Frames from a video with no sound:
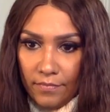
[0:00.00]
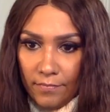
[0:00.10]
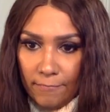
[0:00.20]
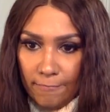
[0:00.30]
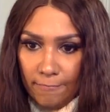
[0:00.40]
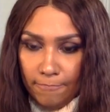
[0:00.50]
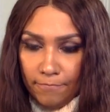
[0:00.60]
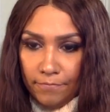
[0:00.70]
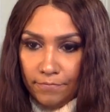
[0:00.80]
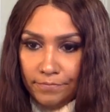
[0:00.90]
hmm
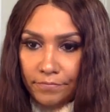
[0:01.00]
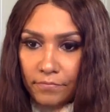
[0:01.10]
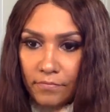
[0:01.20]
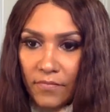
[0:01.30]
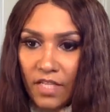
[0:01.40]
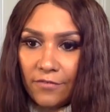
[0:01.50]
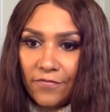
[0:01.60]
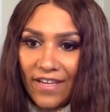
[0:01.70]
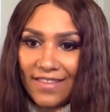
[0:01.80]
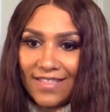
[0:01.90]

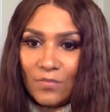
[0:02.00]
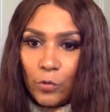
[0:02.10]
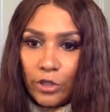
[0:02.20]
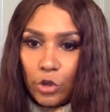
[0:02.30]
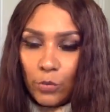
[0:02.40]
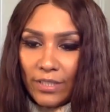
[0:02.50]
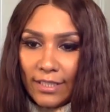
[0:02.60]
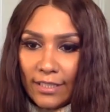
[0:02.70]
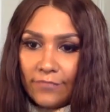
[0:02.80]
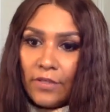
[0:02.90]
Faith is what you
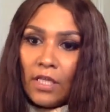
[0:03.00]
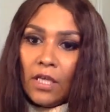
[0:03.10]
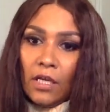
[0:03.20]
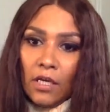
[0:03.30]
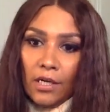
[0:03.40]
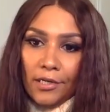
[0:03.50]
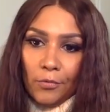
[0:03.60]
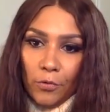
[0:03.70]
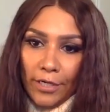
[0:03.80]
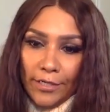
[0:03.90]
believe.
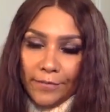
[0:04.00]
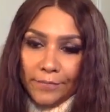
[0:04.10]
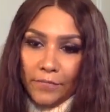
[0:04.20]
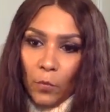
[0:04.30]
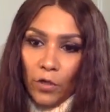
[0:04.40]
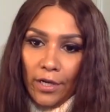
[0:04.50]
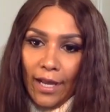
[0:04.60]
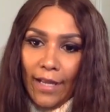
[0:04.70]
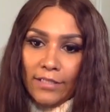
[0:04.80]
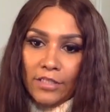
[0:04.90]
Right. Well,
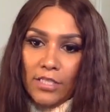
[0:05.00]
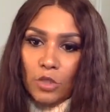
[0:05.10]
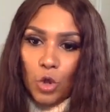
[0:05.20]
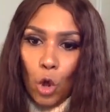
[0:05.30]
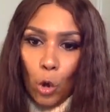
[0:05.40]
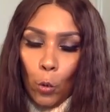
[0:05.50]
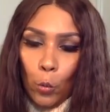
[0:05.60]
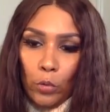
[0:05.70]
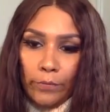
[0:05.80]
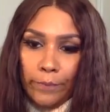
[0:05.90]
I just know
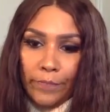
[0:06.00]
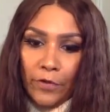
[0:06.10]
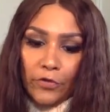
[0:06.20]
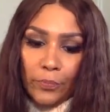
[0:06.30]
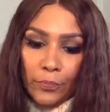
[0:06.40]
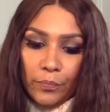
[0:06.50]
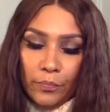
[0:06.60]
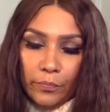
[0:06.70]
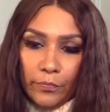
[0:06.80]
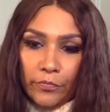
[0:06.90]
there's,
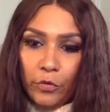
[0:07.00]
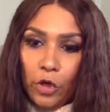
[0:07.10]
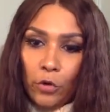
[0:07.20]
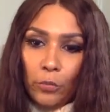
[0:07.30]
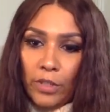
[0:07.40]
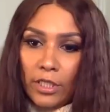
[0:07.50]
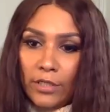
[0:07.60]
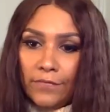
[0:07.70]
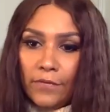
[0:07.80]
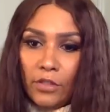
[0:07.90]
if you don't
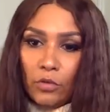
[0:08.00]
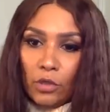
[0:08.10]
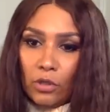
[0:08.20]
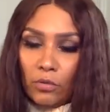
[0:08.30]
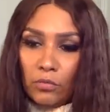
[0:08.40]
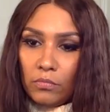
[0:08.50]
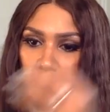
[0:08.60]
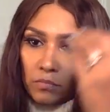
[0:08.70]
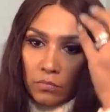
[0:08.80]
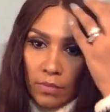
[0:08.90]
believe, then you know.
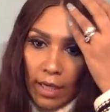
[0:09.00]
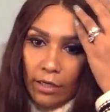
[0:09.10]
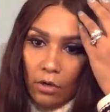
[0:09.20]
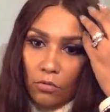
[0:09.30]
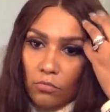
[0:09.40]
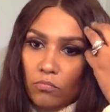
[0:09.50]
I know.